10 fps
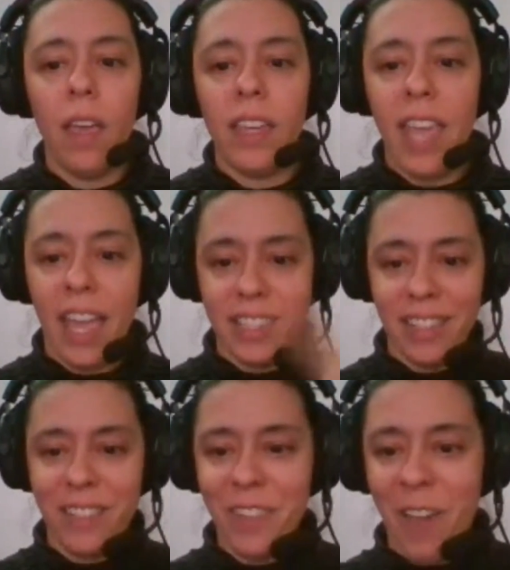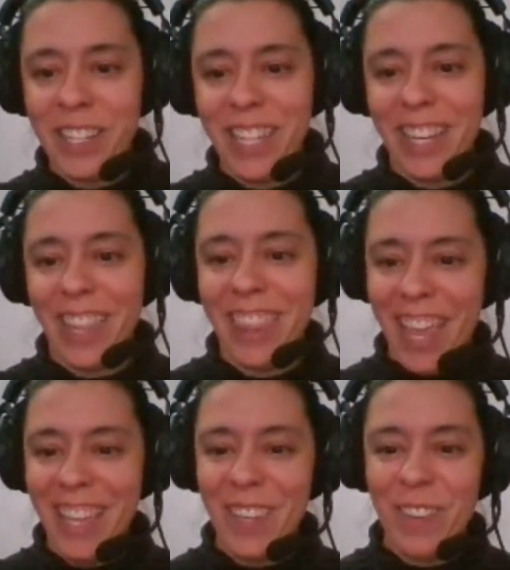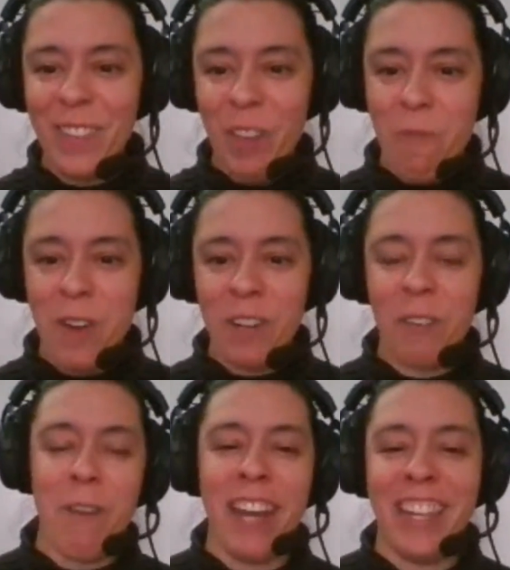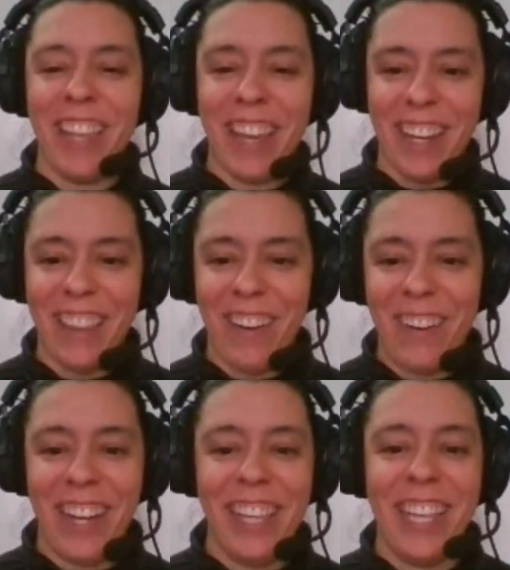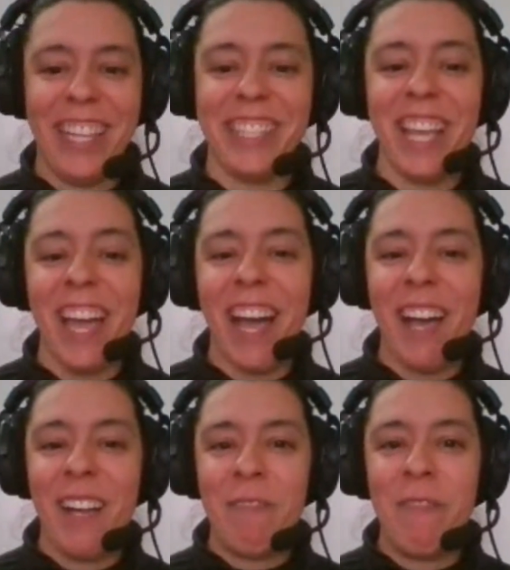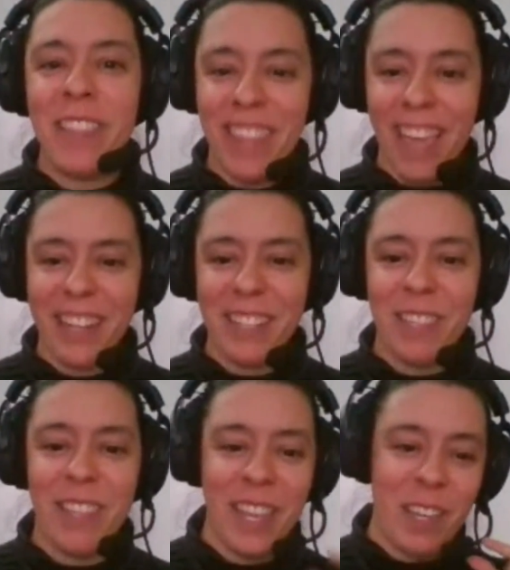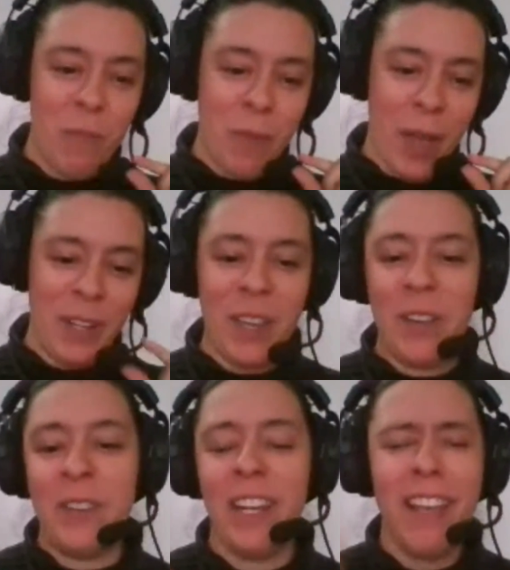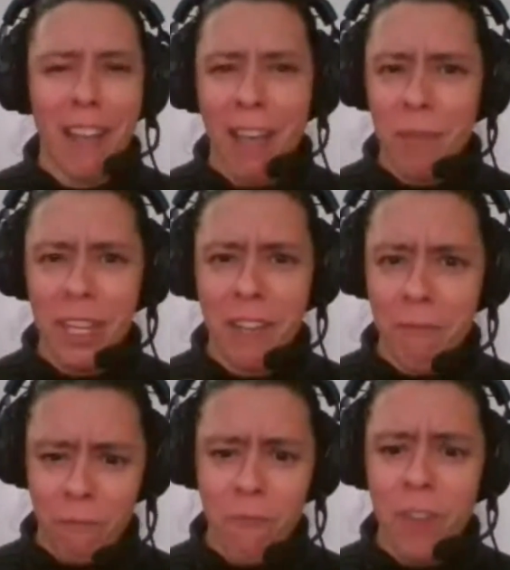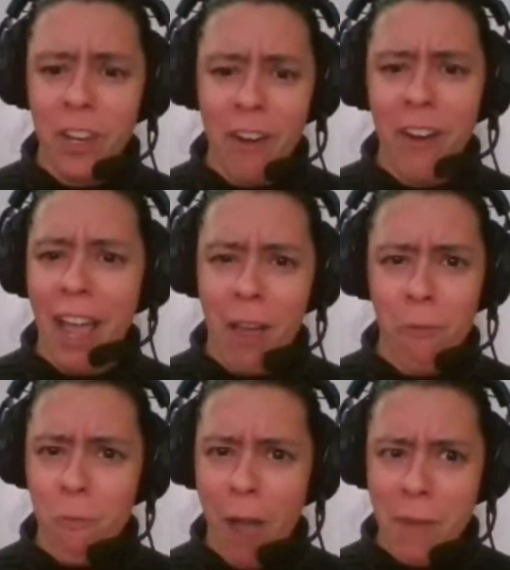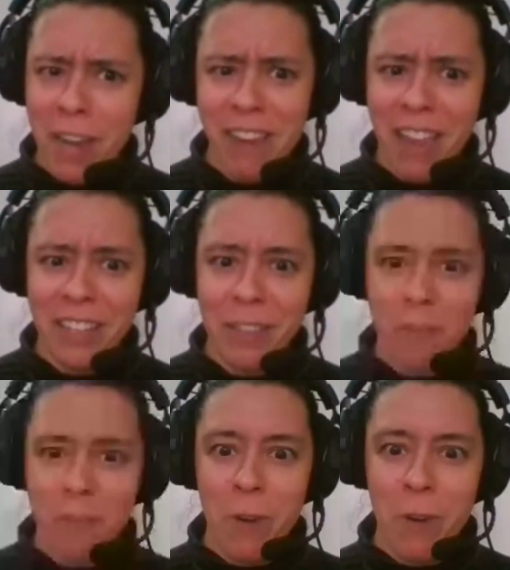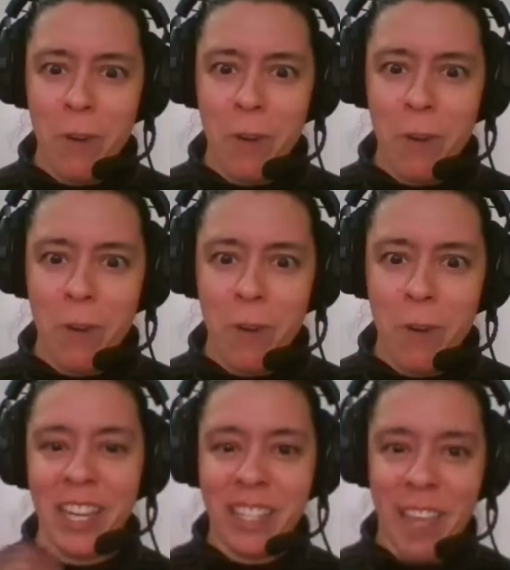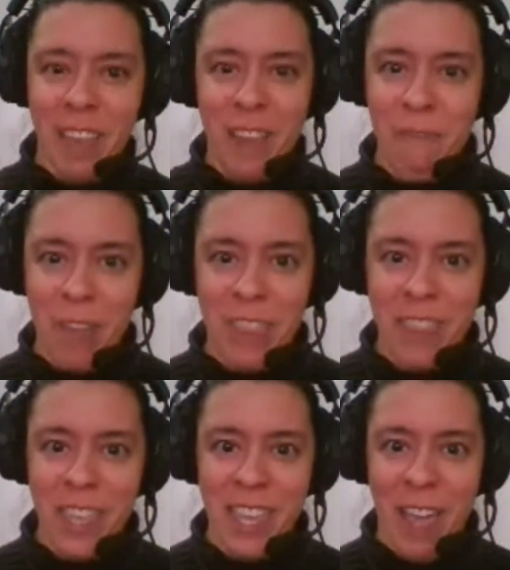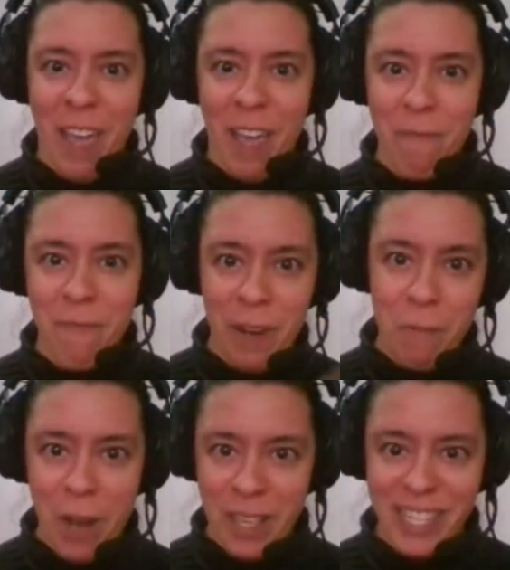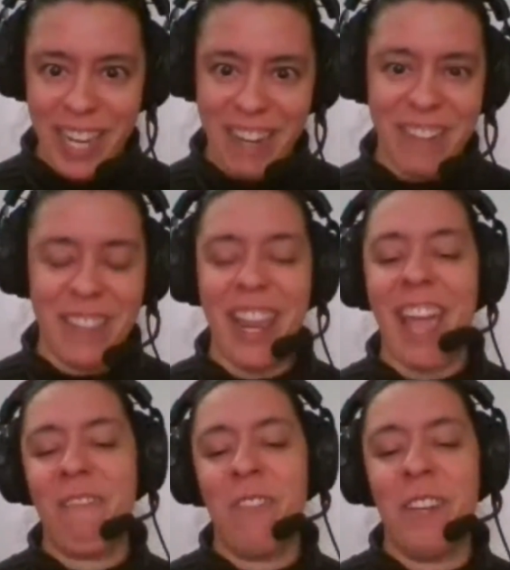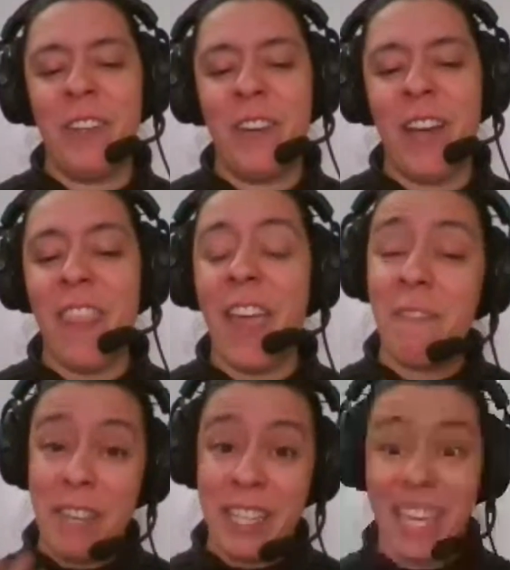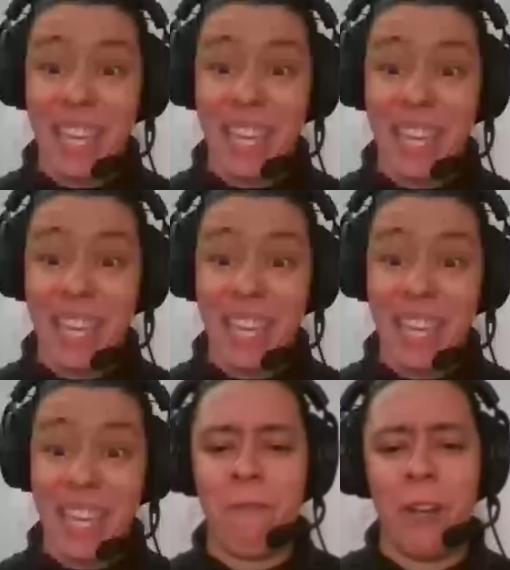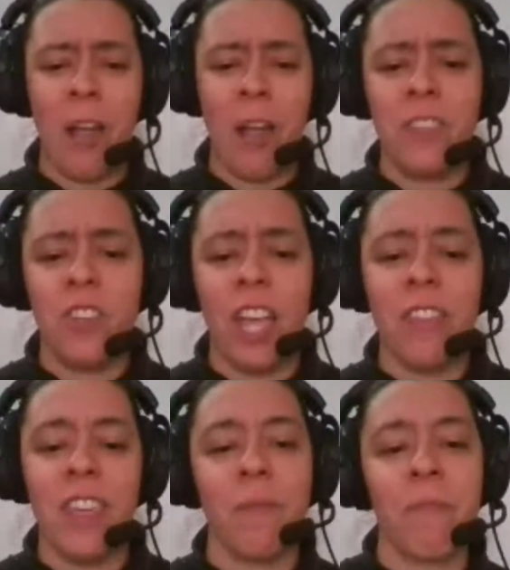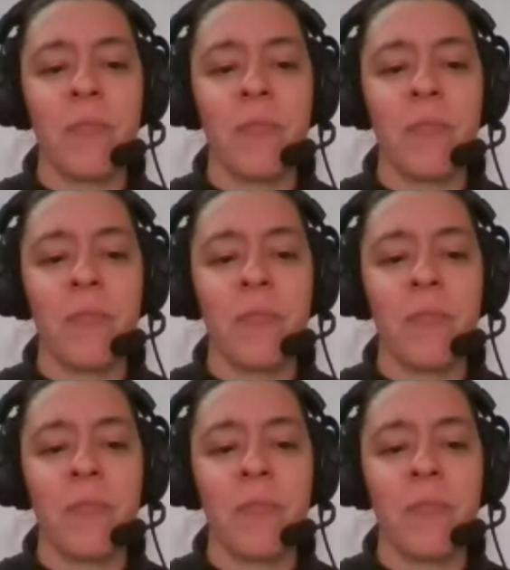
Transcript: Yes, Sonatina. Thank you so much for writing that in there, Nicholas. That is the coupon code. I'm going to figure out why my chat isn't working after I get done with the little presentation that I have for you, and then I'll be taking questions and figure out this chat thing.